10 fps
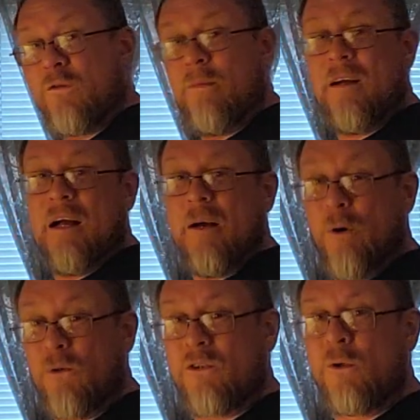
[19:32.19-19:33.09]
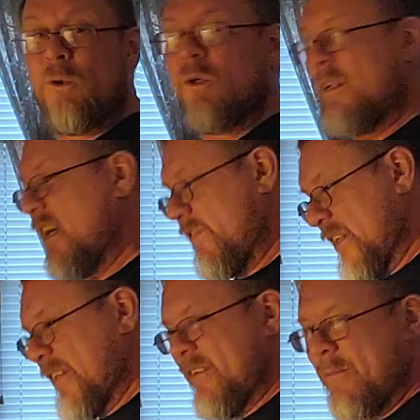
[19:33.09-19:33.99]
from old school enough
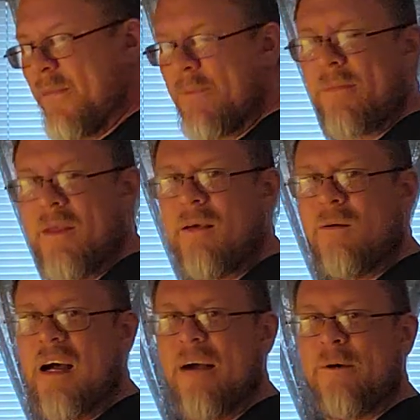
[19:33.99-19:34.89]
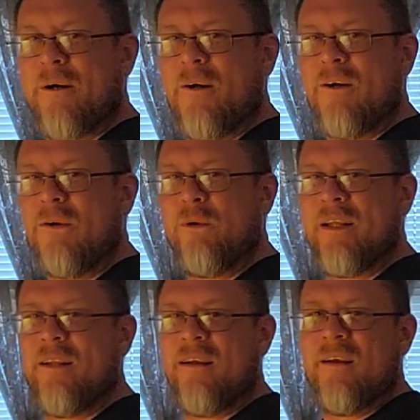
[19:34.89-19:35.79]
that I recall
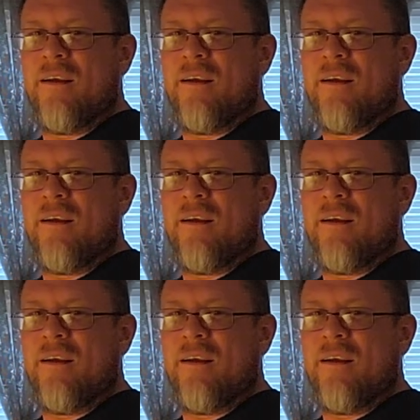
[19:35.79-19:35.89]
when